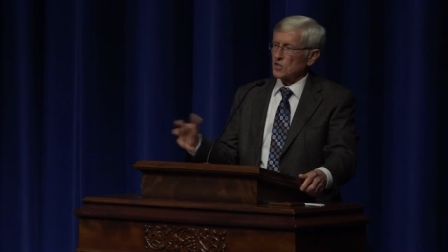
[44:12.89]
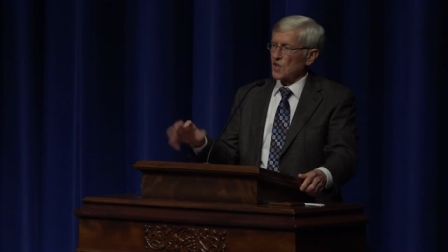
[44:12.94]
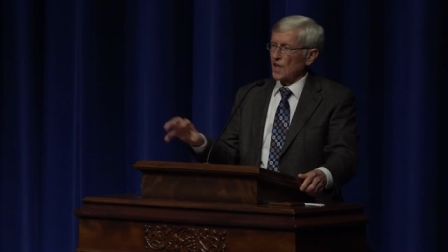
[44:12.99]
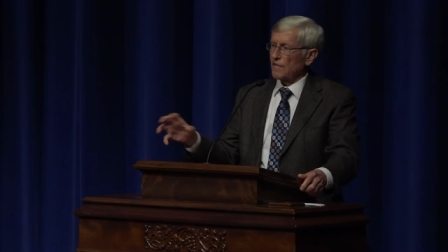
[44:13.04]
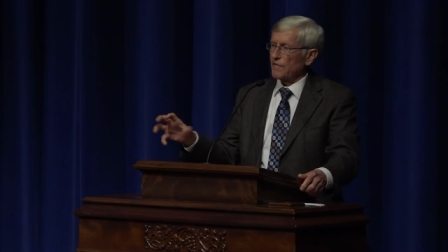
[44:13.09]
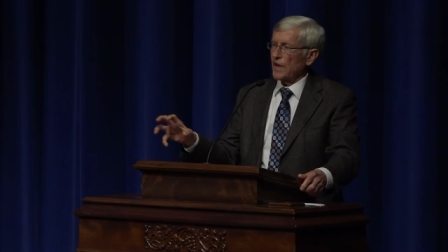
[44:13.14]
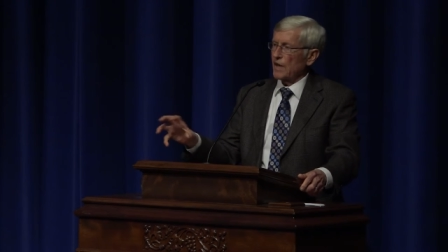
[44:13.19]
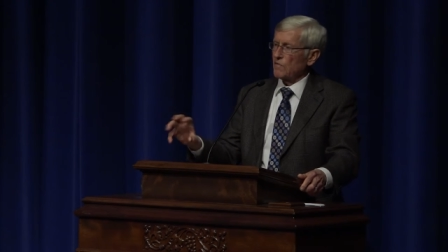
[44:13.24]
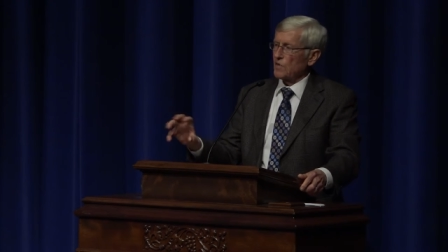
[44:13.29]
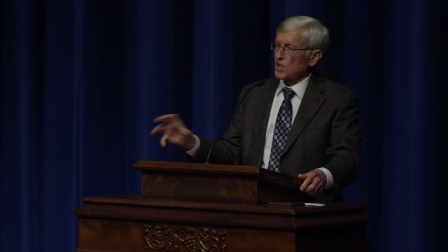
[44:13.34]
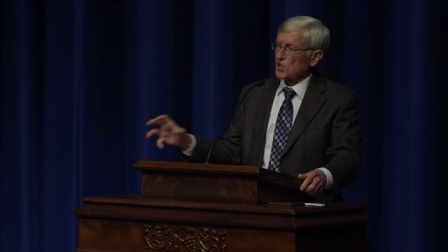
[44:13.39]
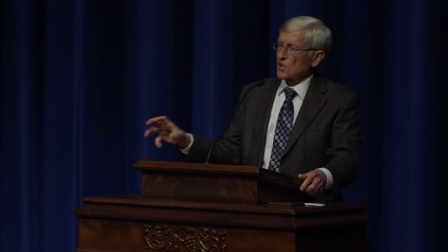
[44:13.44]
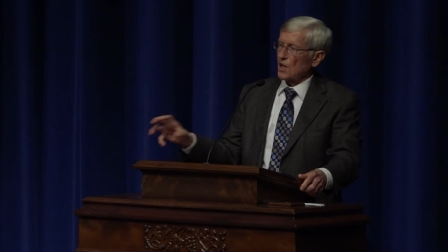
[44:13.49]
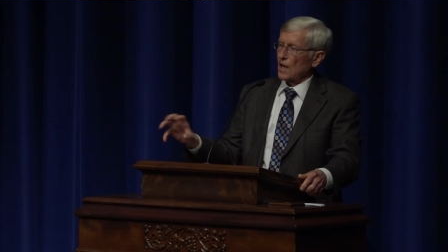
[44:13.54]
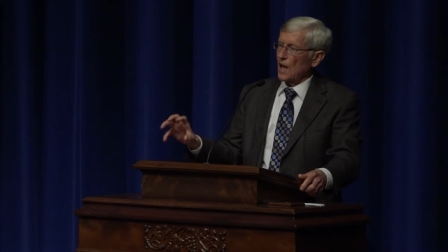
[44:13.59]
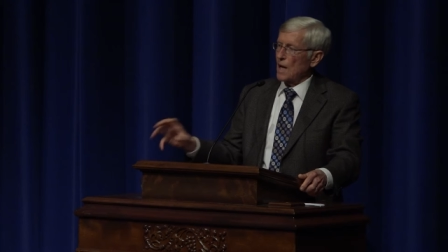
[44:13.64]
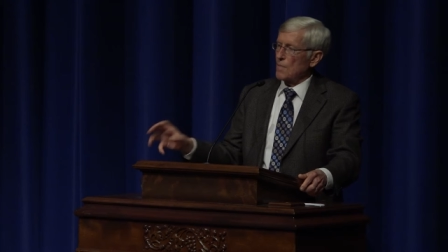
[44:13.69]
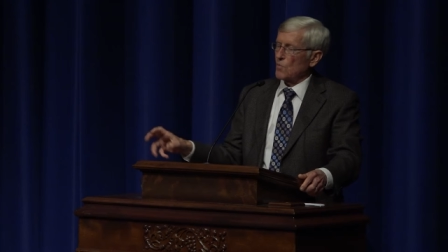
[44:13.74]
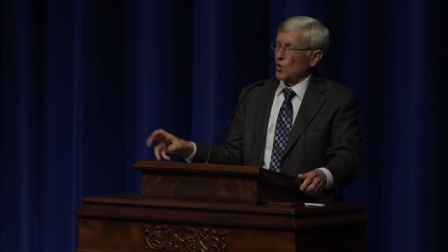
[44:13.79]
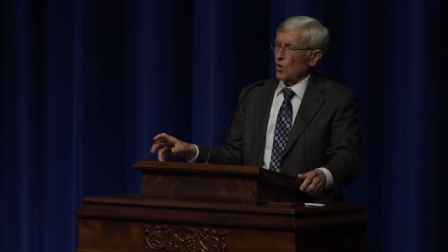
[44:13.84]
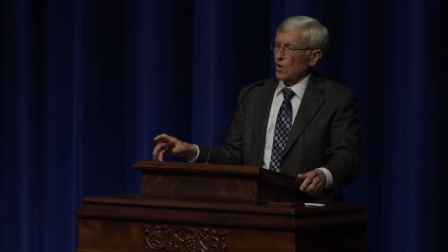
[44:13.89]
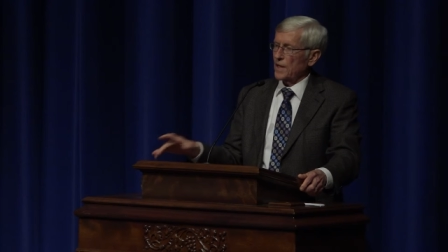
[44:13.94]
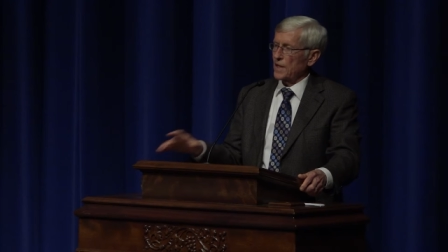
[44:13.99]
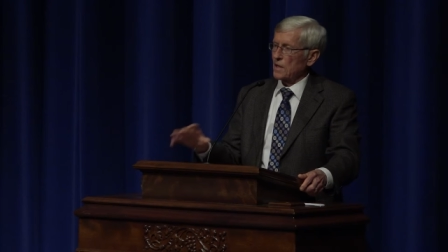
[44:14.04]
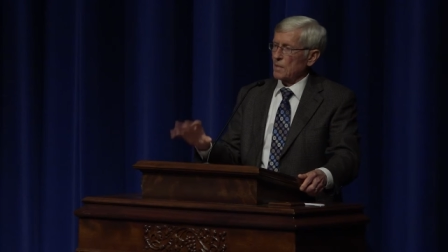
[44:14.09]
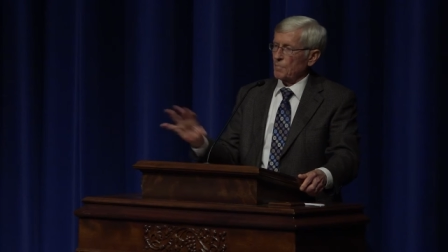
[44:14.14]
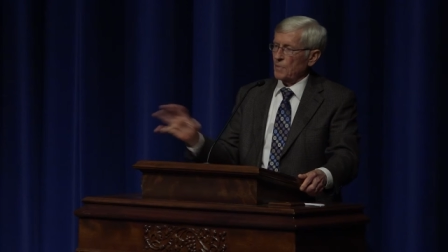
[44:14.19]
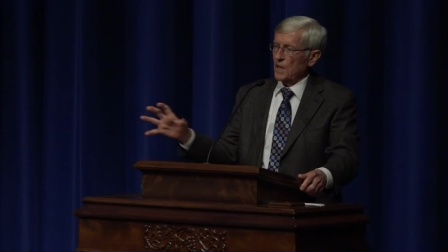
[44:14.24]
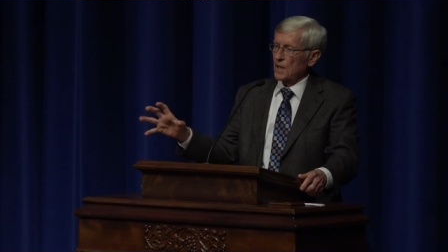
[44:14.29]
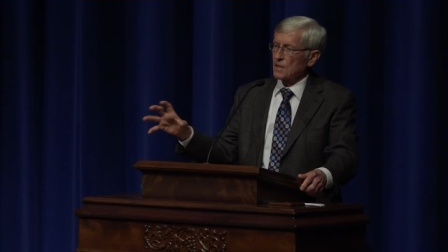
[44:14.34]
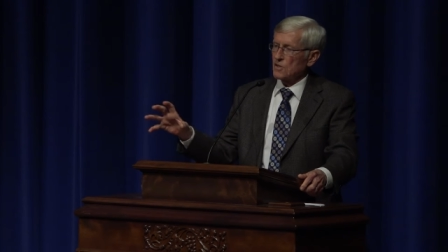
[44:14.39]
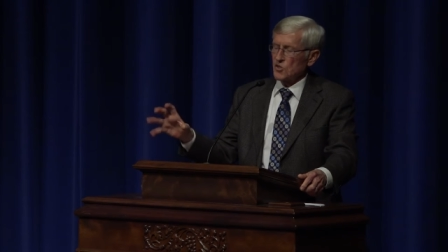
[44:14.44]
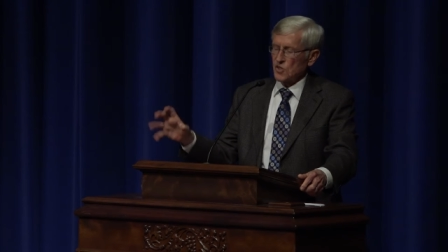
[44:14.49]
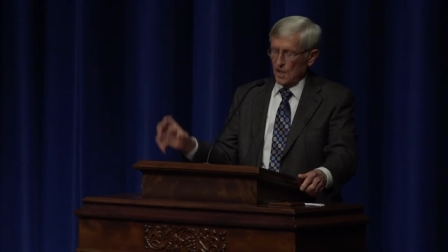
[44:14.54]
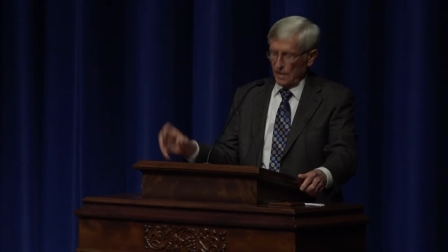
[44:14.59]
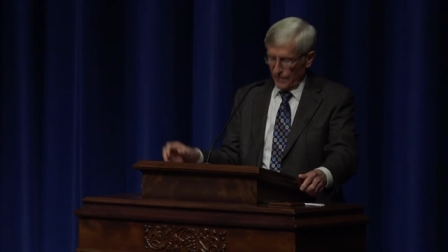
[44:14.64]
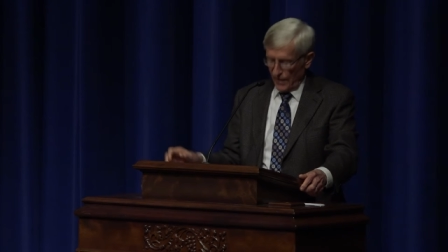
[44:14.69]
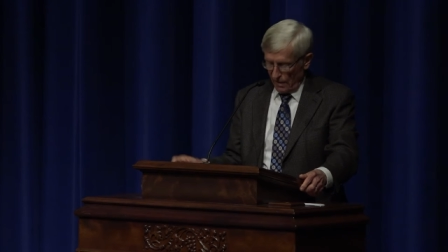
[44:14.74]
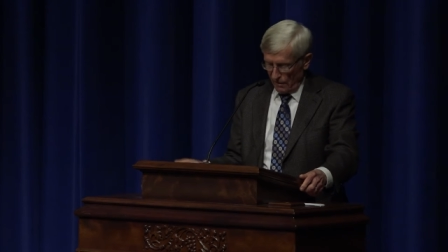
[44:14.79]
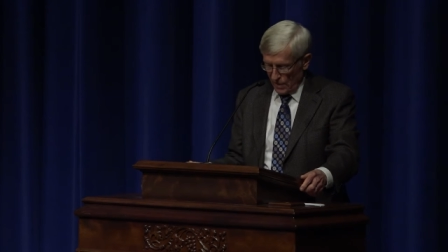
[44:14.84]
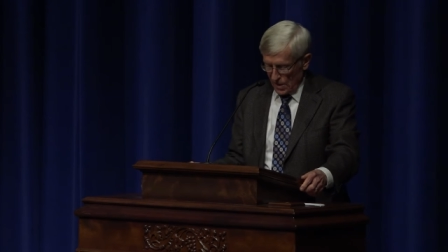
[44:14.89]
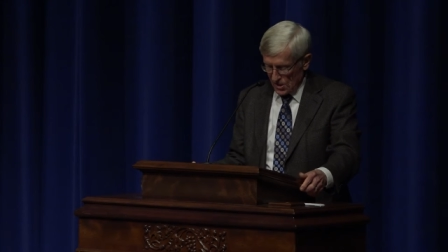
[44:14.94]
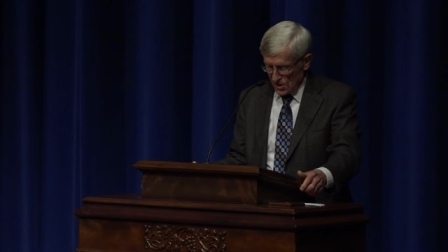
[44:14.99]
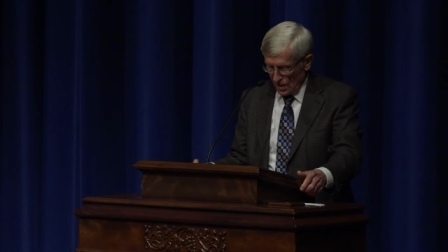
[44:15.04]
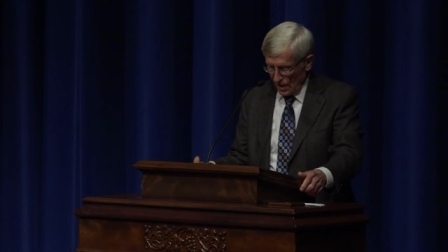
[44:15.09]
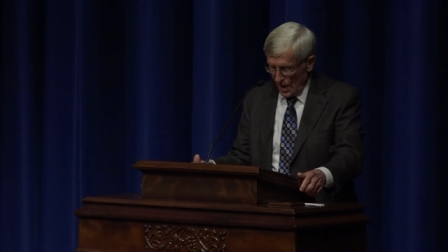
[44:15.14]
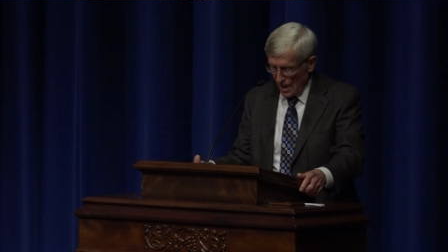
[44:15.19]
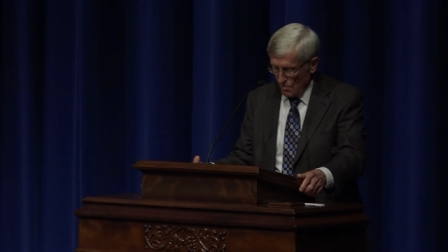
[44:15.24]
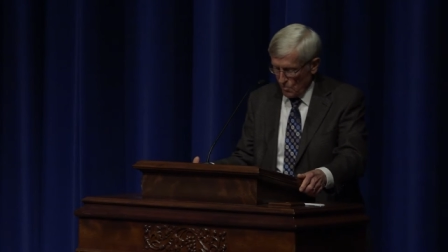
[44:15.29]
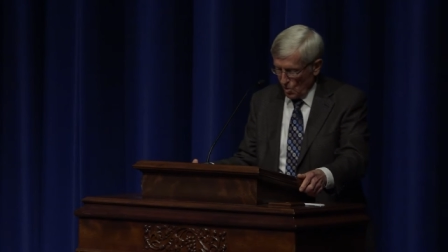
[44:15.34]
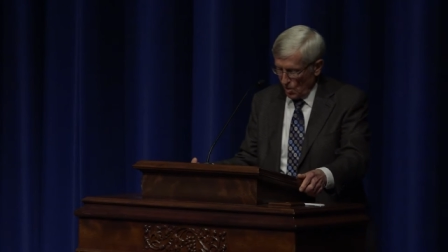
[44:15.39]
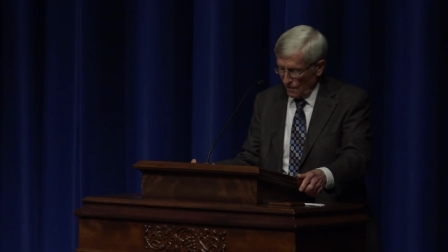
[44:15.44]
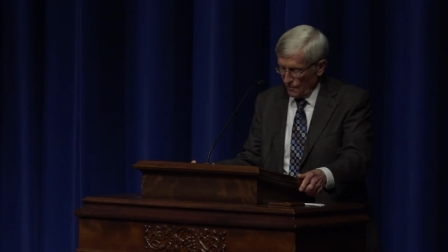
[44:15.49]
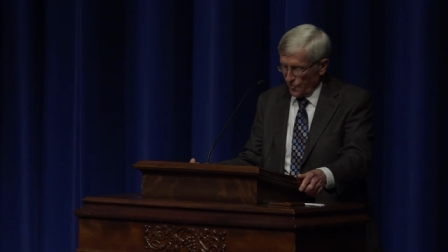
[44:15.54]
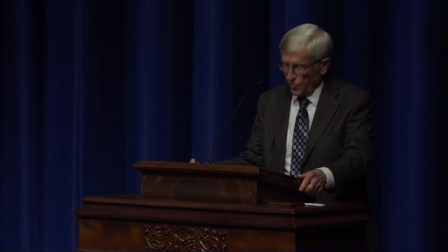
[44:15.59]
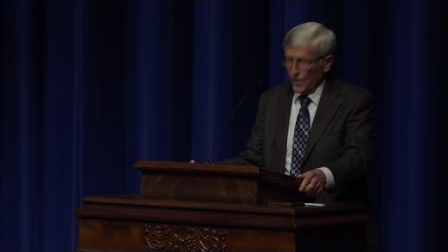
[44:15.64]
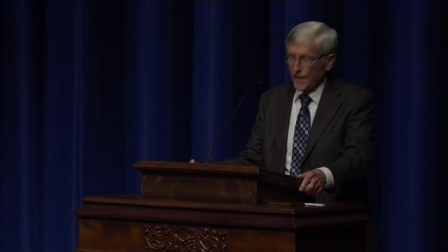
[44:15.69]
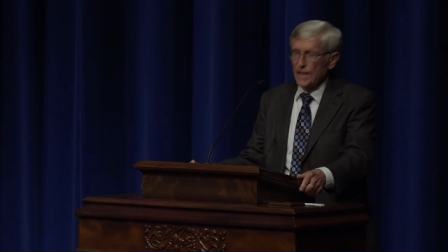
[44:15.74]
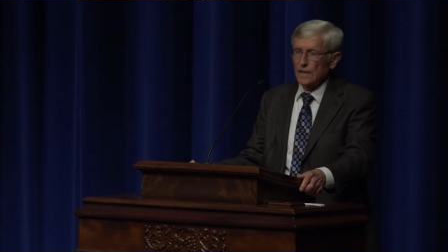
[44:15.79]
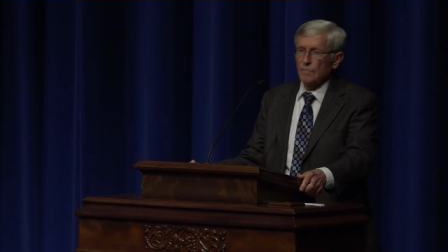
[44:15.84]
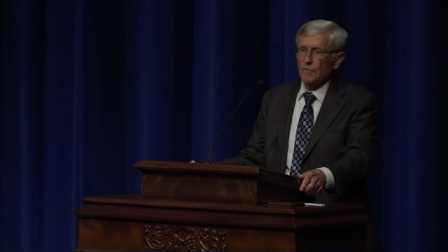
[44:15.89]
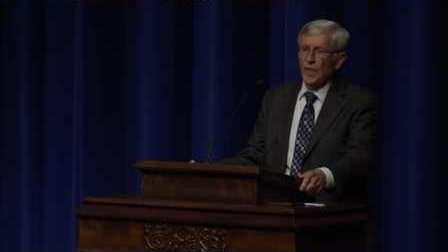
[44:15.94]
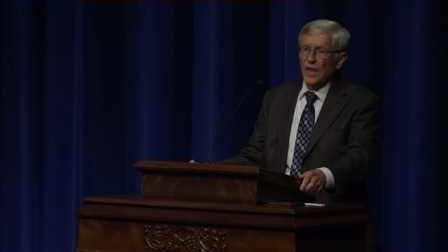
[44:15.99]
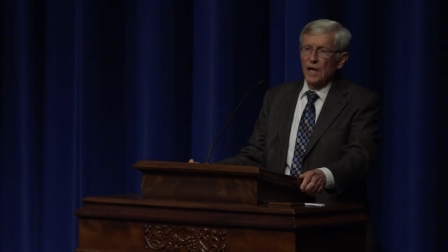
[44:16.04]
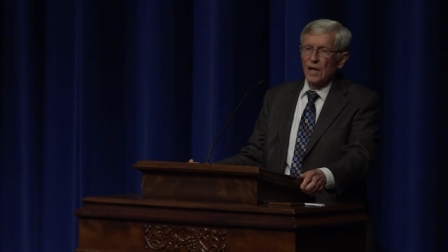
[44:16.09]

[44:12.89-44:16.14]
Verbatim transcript: They've given us a lot more independence. They've given us a lot more freedom